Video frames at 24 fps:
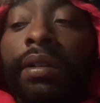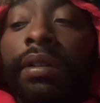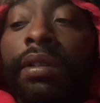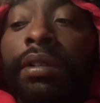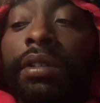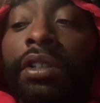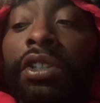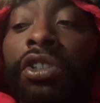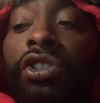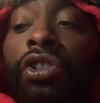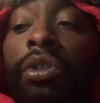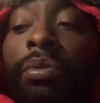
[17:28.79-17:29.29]

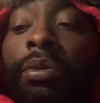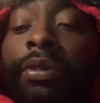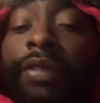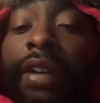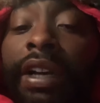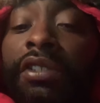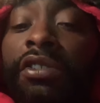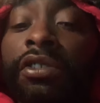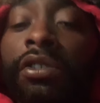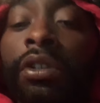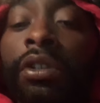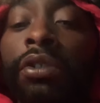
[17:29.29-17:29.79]
the
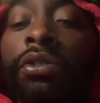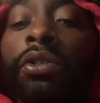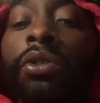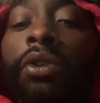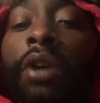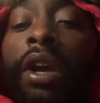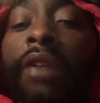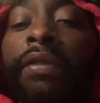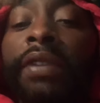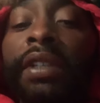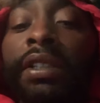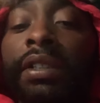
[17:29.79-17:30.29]
supervisors don't do
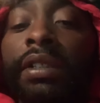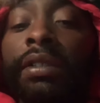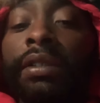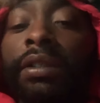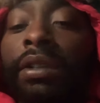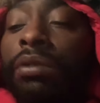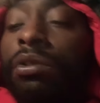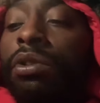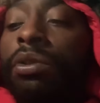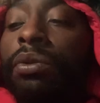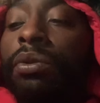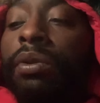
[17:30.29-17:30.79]
every
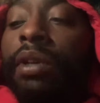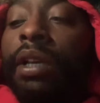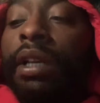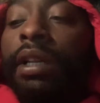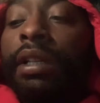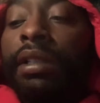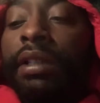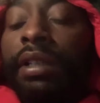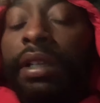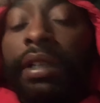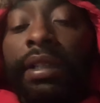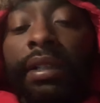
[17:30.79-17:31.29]
don't do
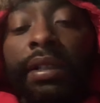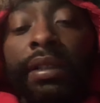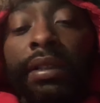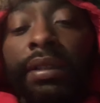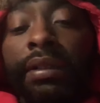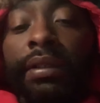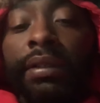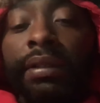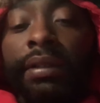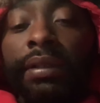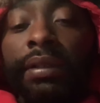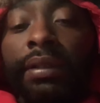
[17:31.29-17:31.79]
anything.
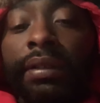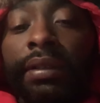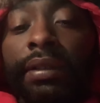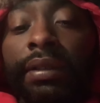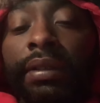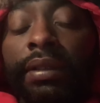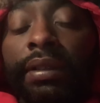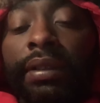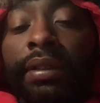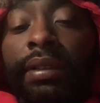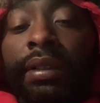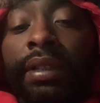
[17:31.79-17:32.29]

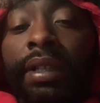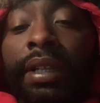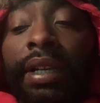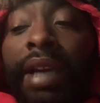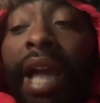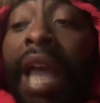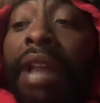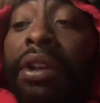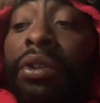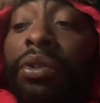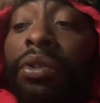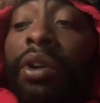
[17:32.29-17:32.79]

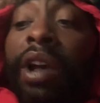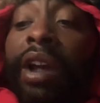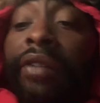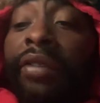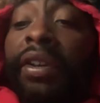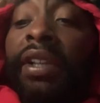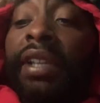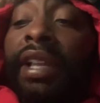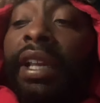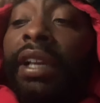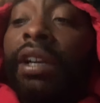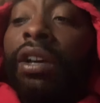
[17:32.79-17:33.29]
I do
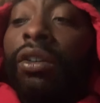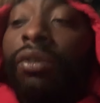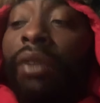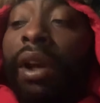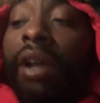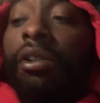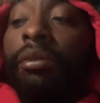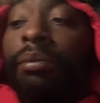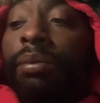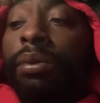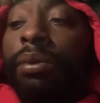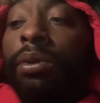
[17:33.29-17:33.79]
everything
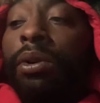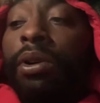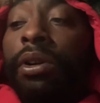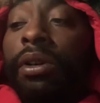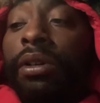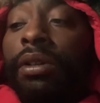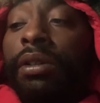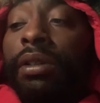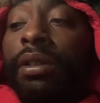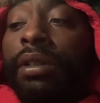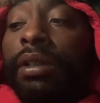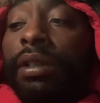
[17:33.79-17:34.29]
around the
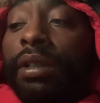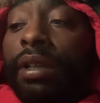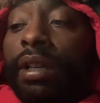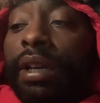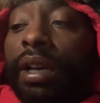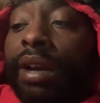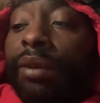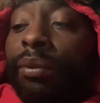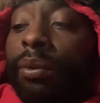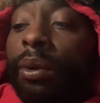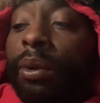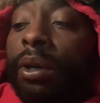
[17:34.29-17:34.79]
board.
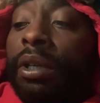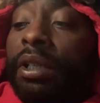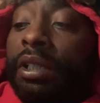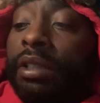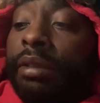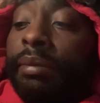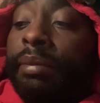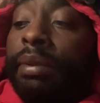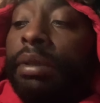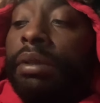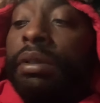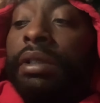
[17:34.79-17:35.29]
I work the
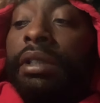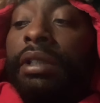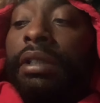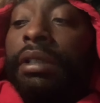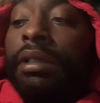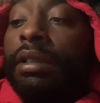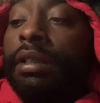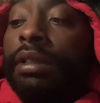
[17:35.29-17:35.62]
computer.